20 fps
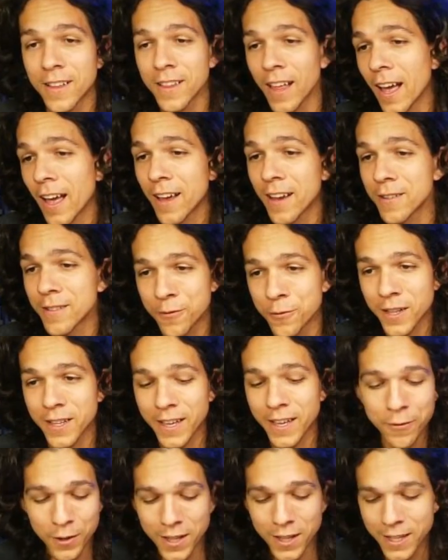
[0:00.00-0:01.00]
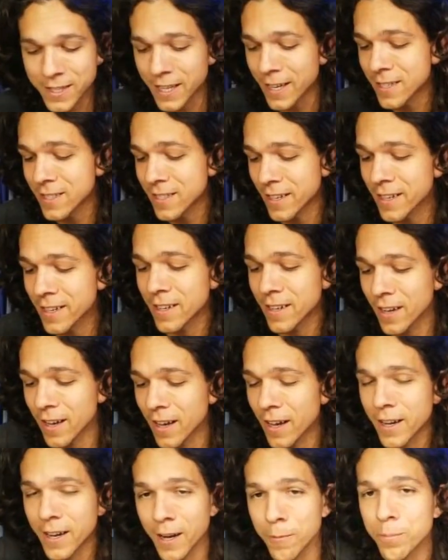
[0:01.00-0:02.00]
really, it really takes like
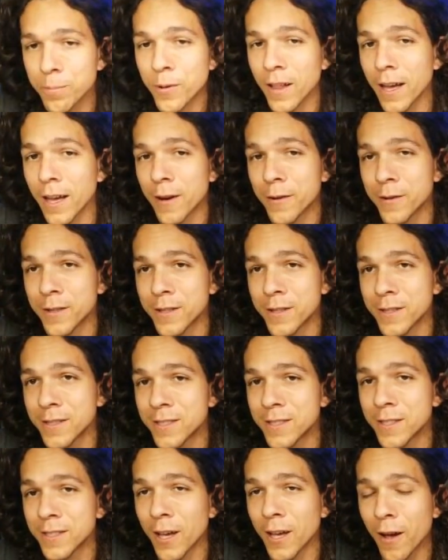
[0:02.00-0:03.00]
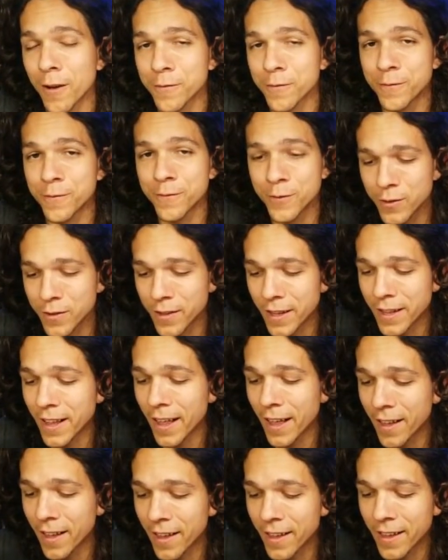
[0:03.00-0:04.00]
a couple hours of
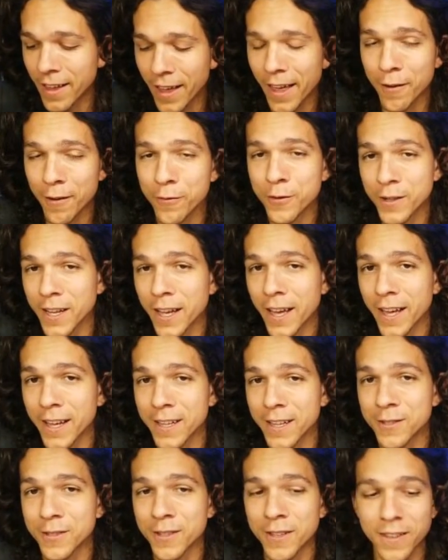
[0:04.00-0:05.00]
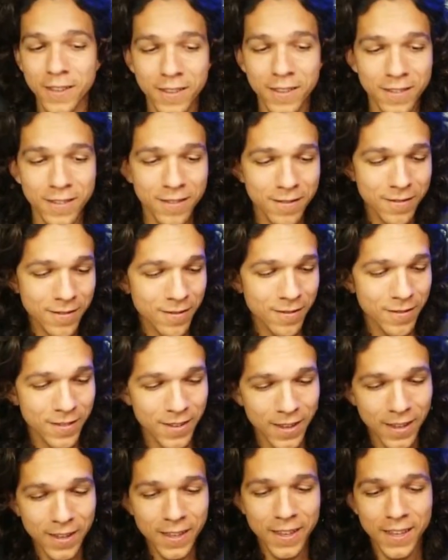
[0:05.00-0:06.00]
every day to
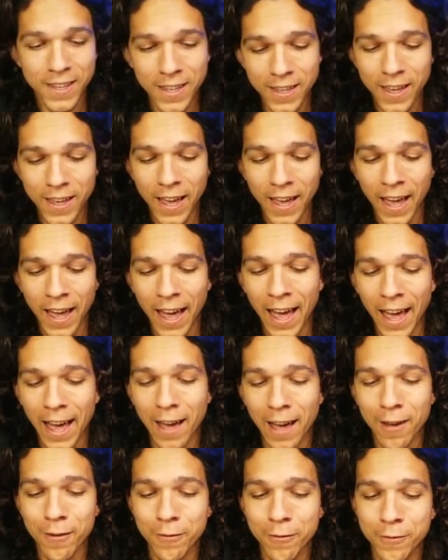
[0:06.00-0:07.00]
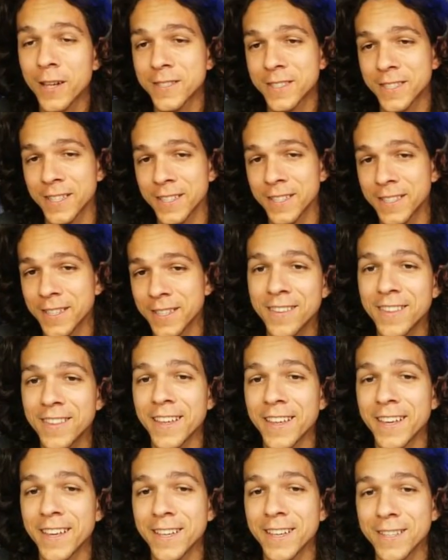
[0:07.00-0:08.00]
have content and find things to
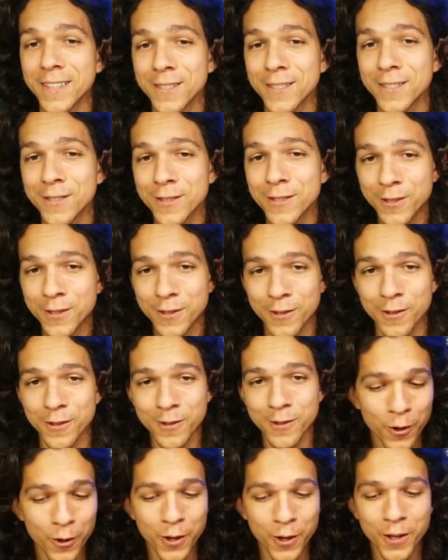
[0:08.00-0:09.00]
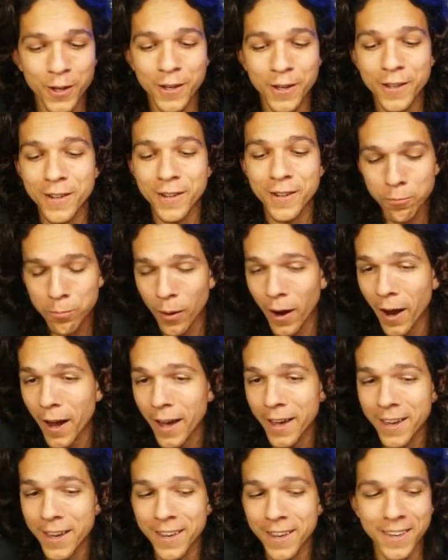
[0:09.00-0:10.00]
show here and like buy gear,
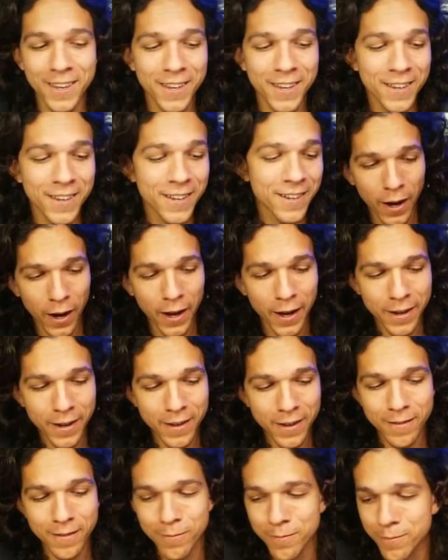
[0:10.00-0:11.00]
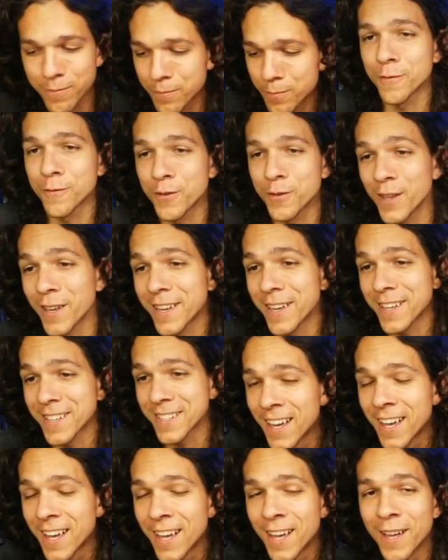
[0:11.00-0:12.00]
buy pieces of things. There's a
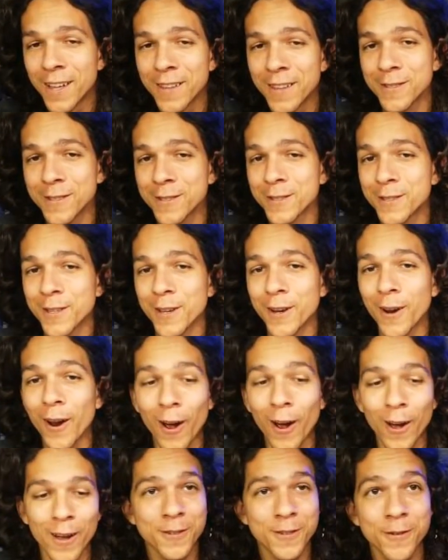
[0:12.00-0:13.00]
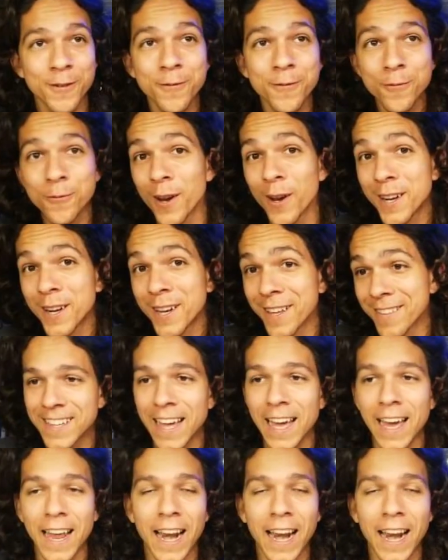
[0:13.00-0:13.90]
cost to running this that I